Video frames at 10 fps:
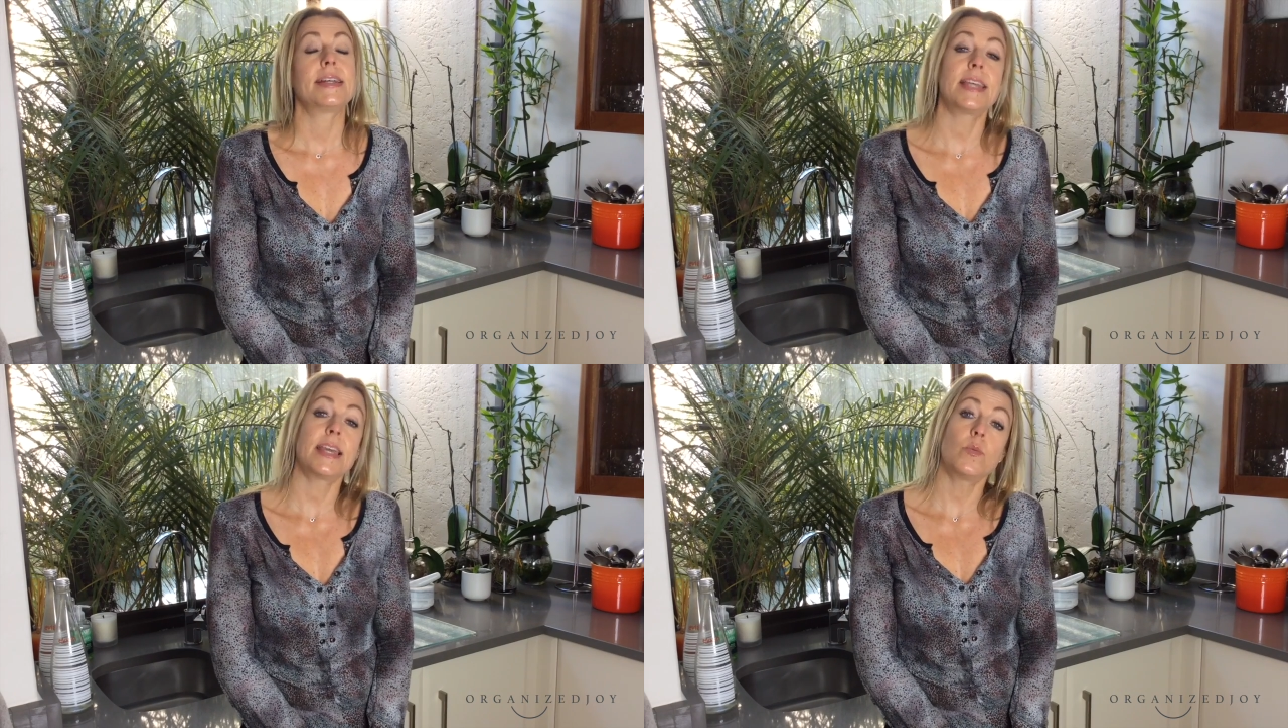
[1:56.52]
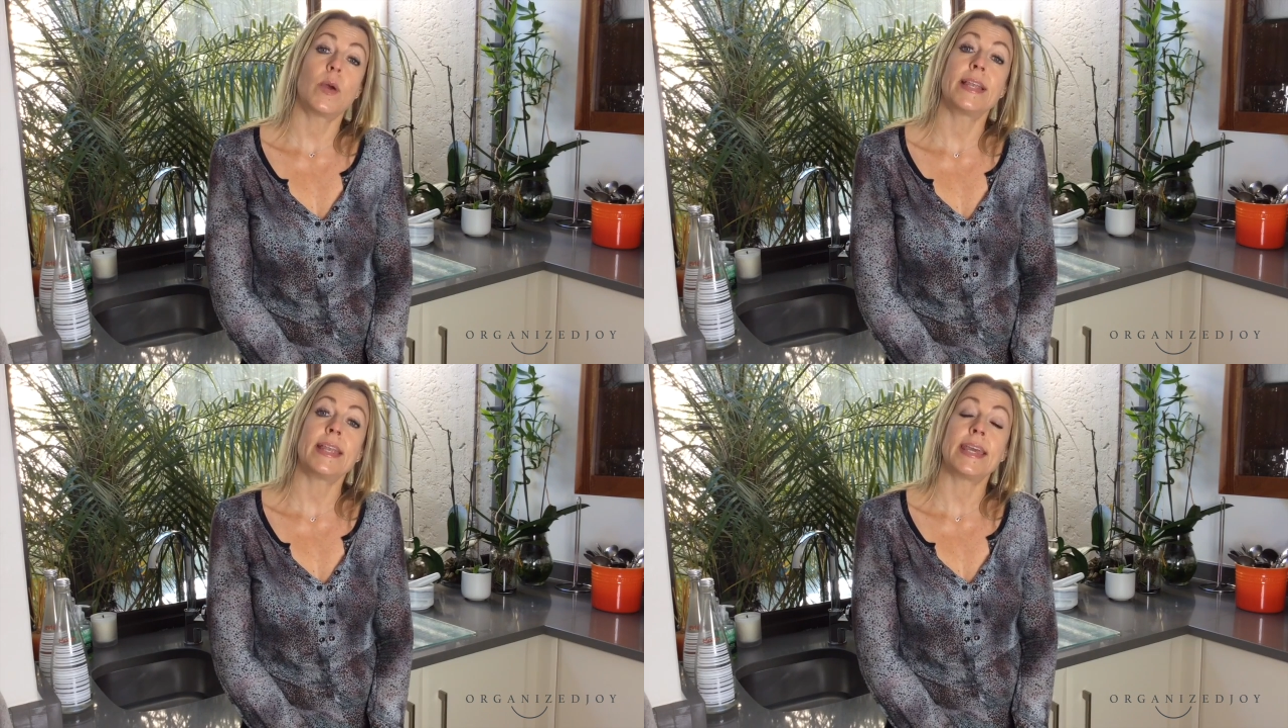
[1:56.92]
Second
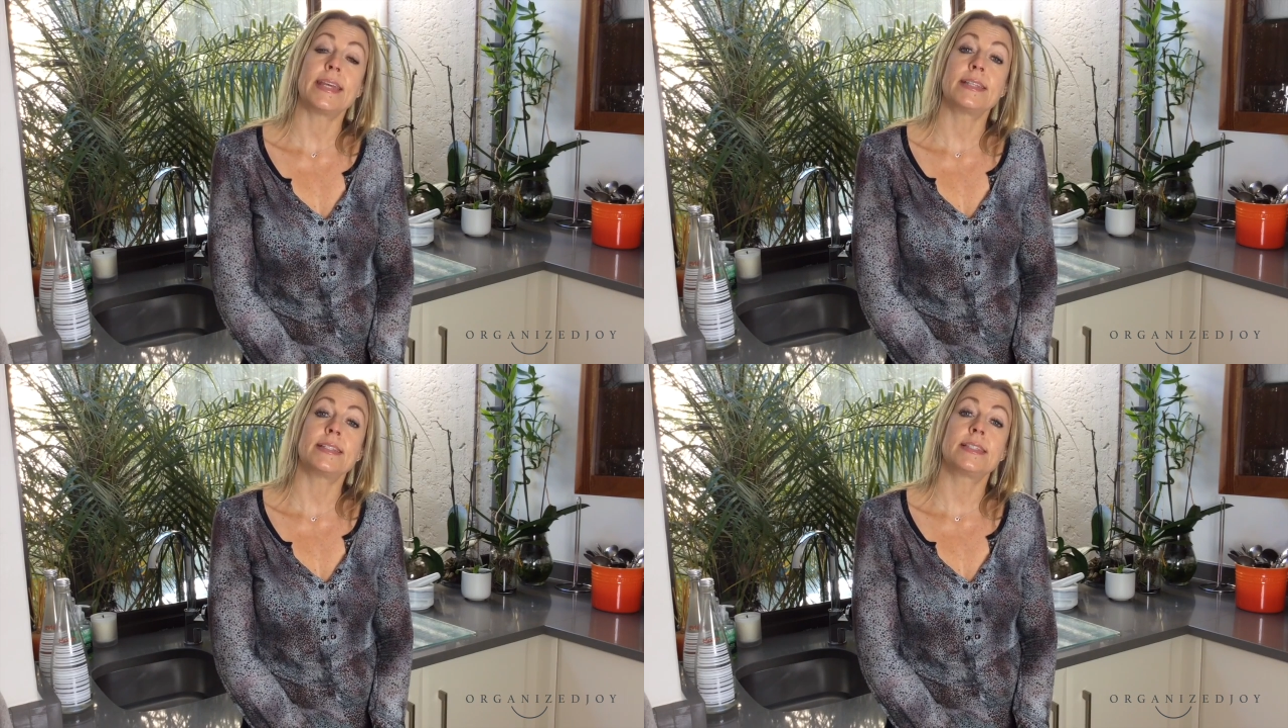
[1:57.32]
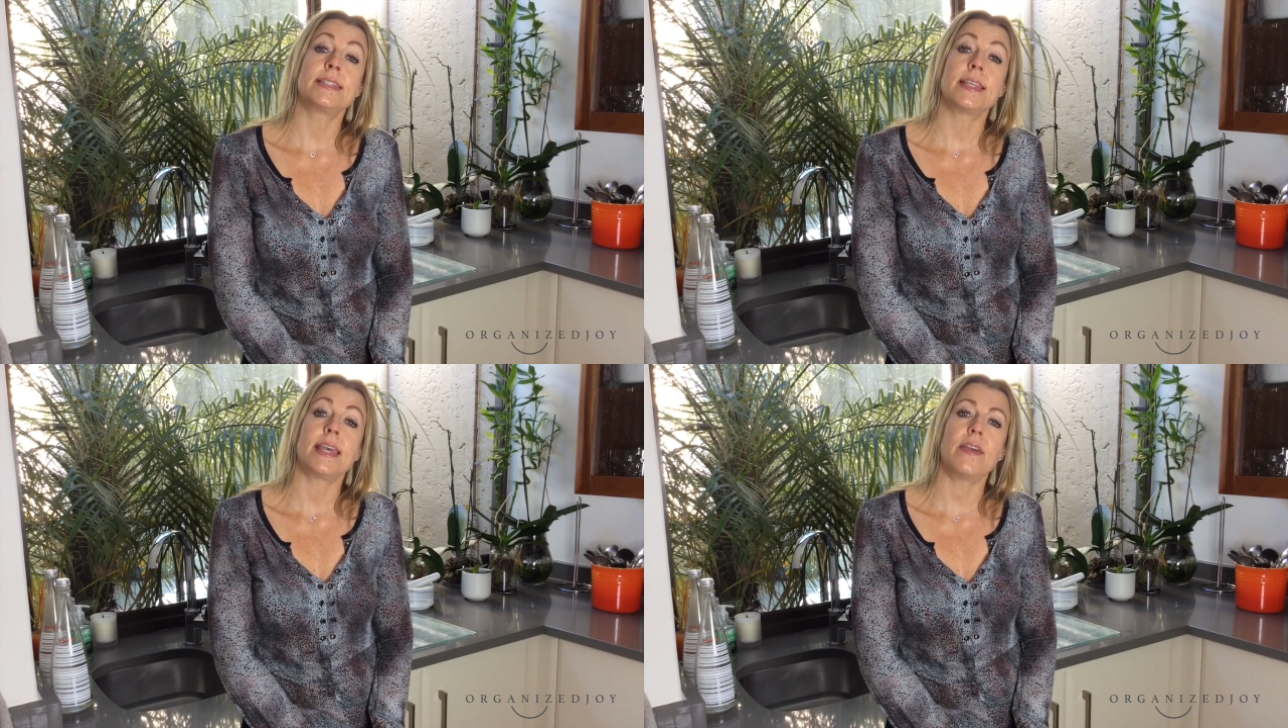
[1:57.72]
one
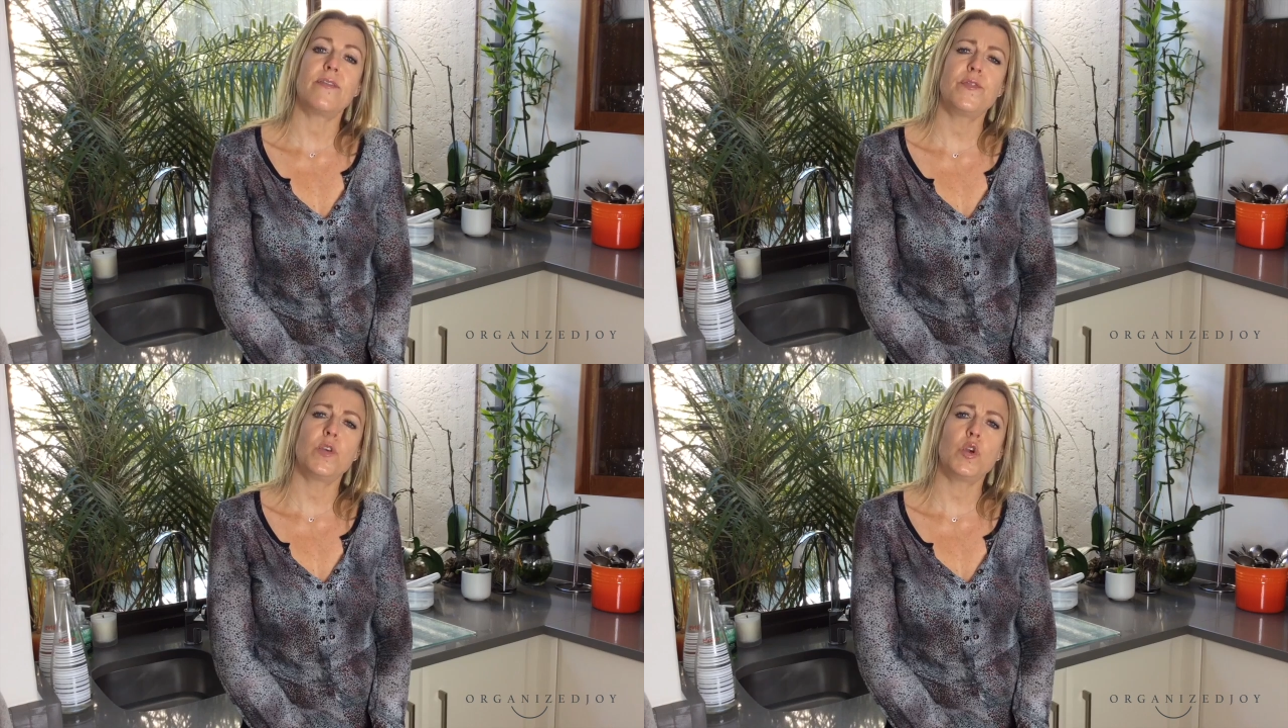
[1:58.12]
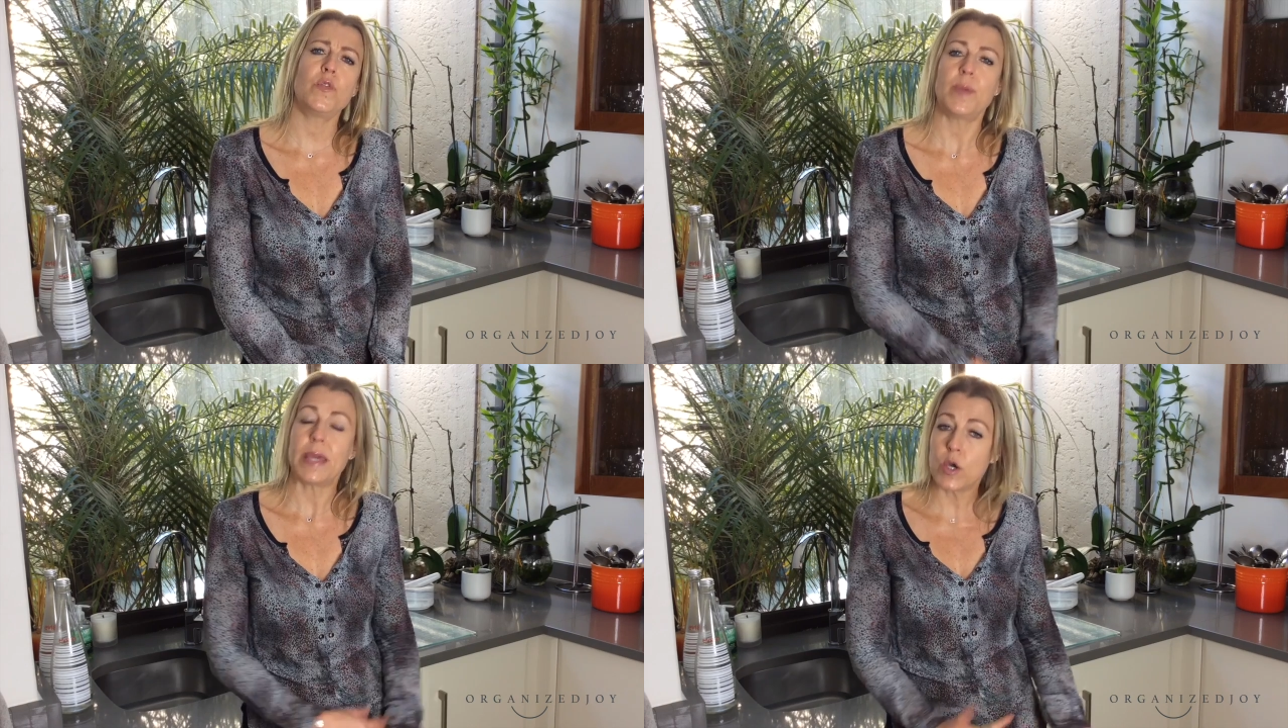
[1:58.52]
is, if
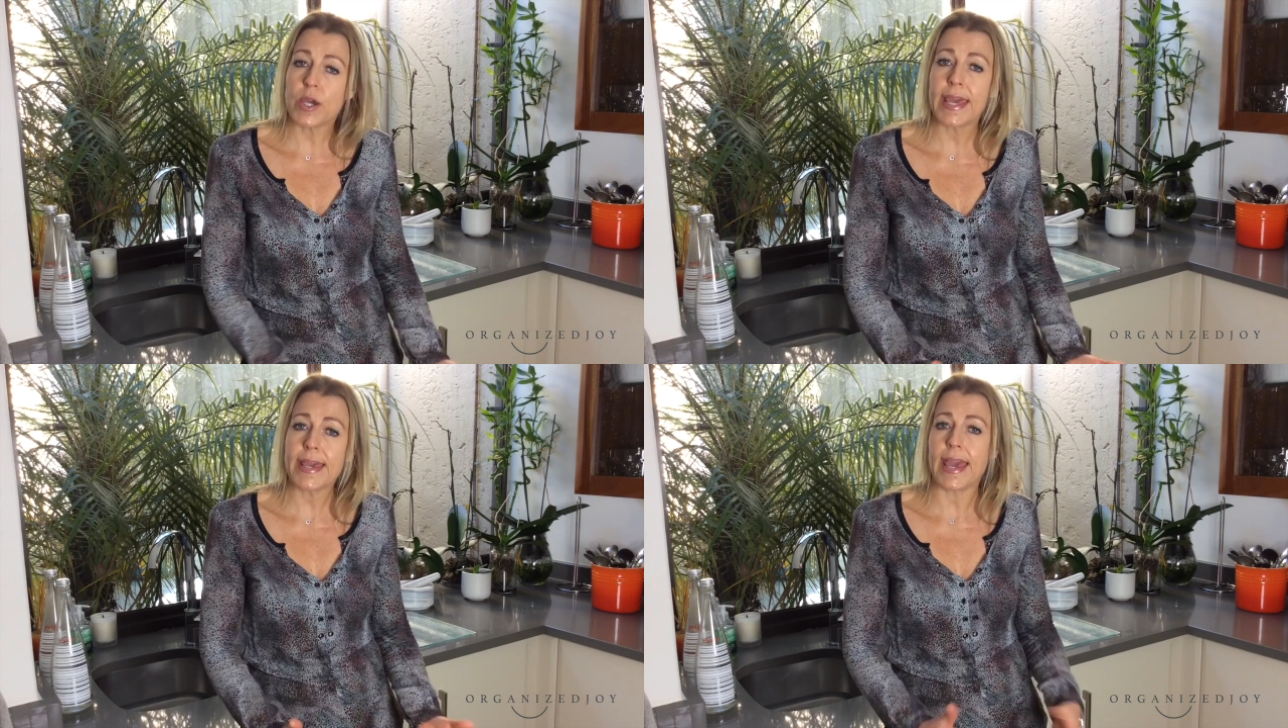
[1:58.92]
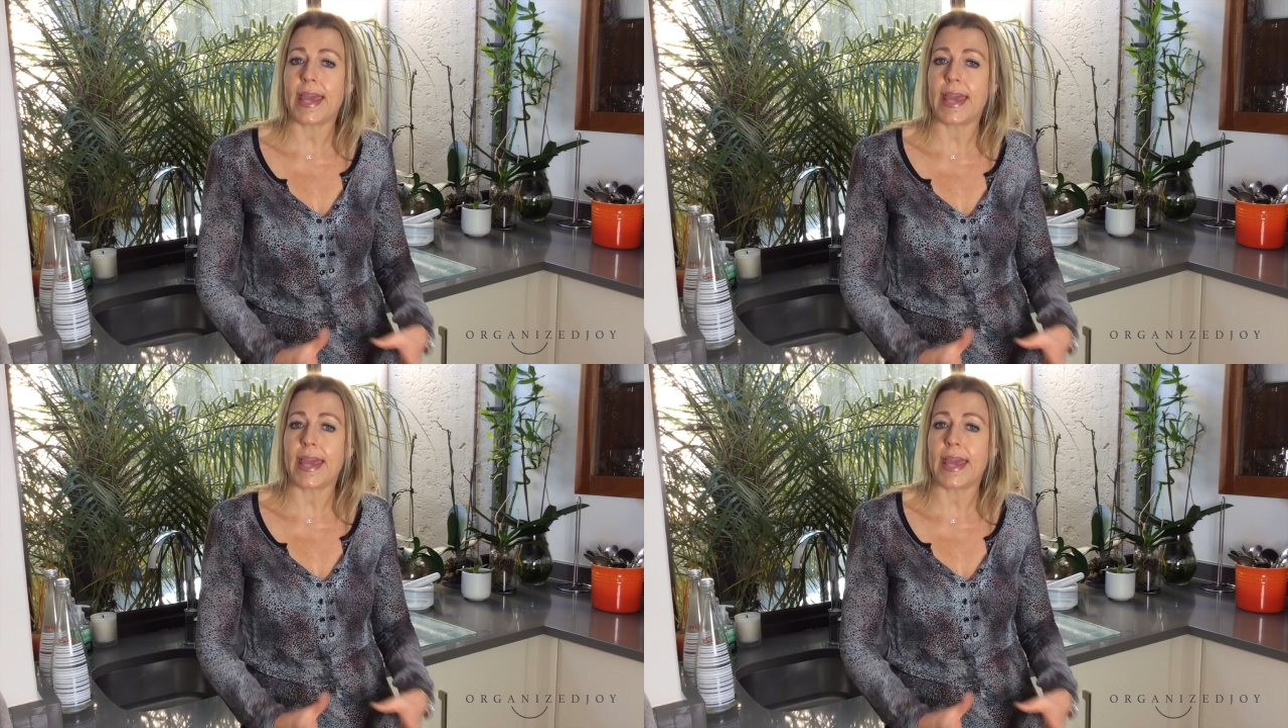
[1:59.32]
you've been cooking